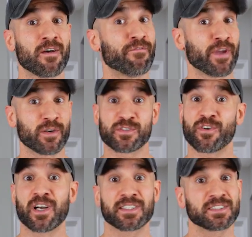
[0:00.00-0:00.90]
Fingers
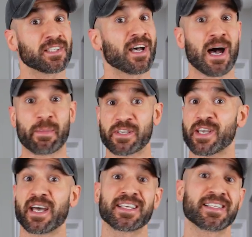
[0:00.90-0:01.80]
crossed, I'm
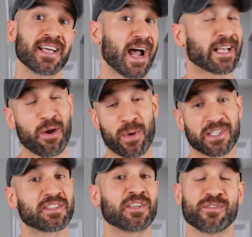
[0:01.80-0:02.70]
excited. I can't
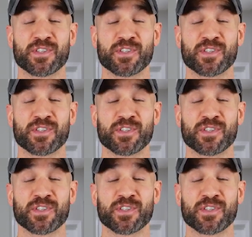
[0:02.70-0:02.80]
wait to see the